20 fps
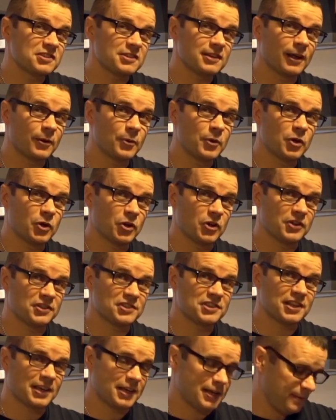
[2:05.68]
slow
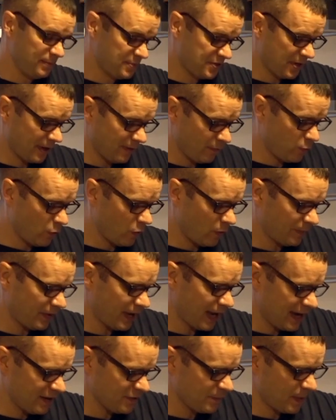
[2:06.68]
cookers to keep stuff warm,
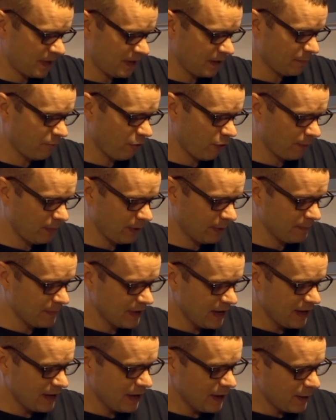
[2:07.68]
that has been a problem.
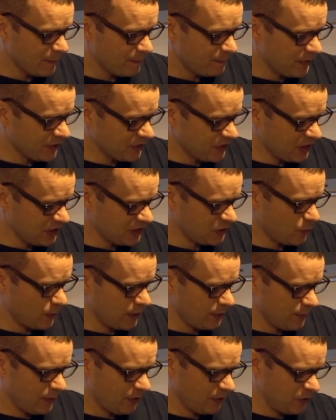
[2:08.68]
But this
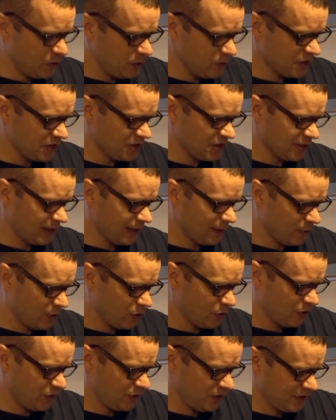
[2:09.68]
week we're not using slow
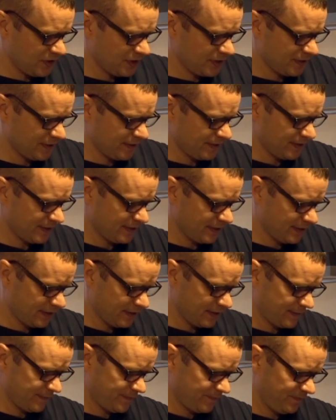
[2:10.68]
cookers.
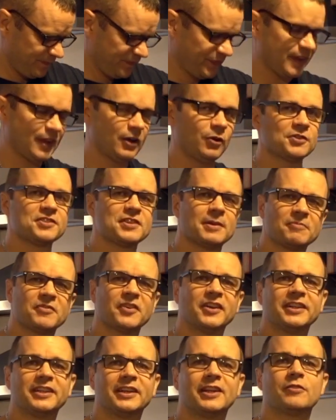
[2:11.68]
I got
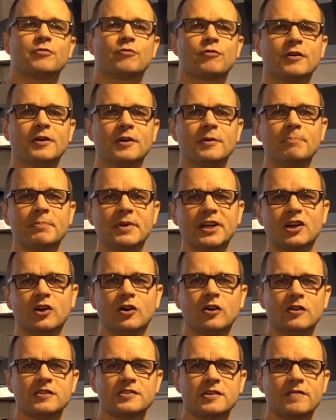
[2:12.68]
something different
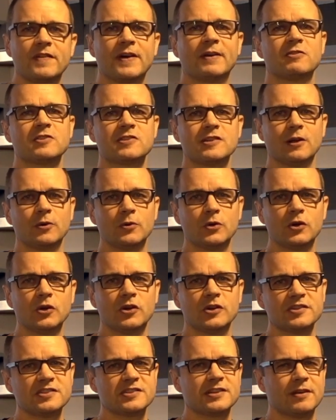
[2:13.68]
because I found the slow
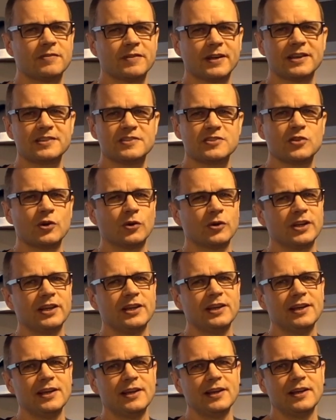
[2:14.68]
cookers stuff gets
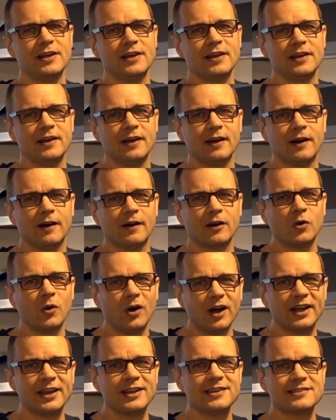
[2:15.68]
soggy
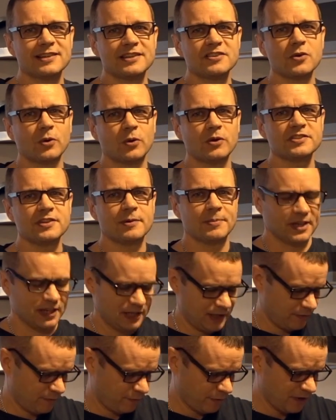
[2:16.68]
quite easily, so I've got something
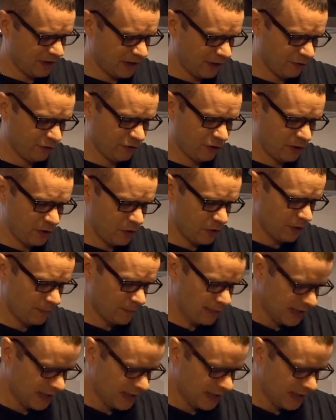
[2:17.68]
different I'll show you in a